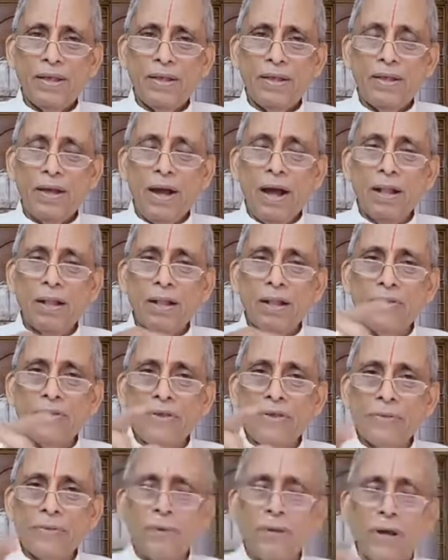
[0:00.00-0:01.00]
All this
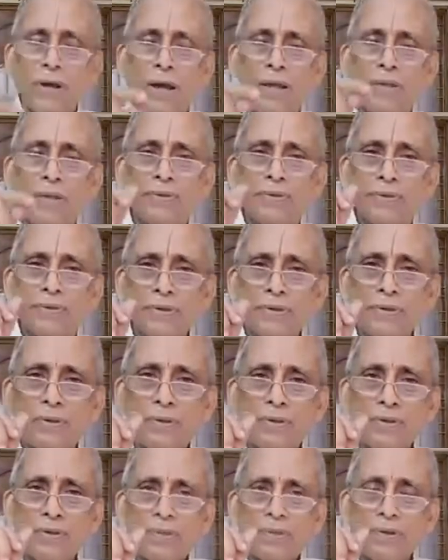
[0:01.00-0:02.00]
is because
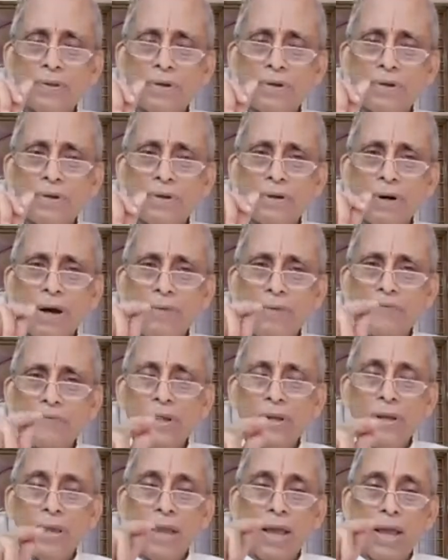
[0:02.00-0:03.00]
of
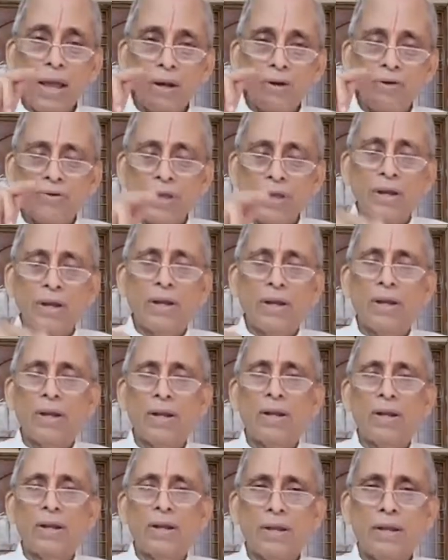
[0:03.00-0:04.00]
the reaction
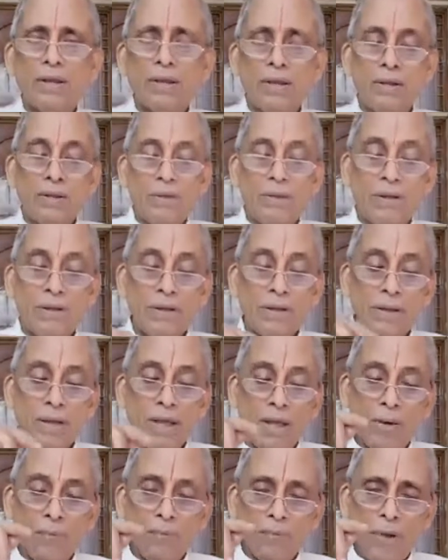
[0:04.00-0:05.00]

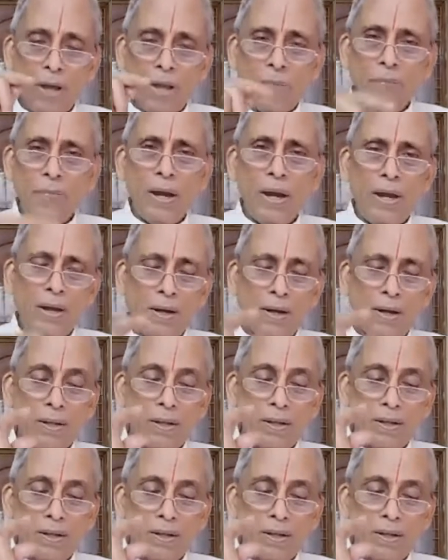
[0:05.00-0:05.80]
in my mind.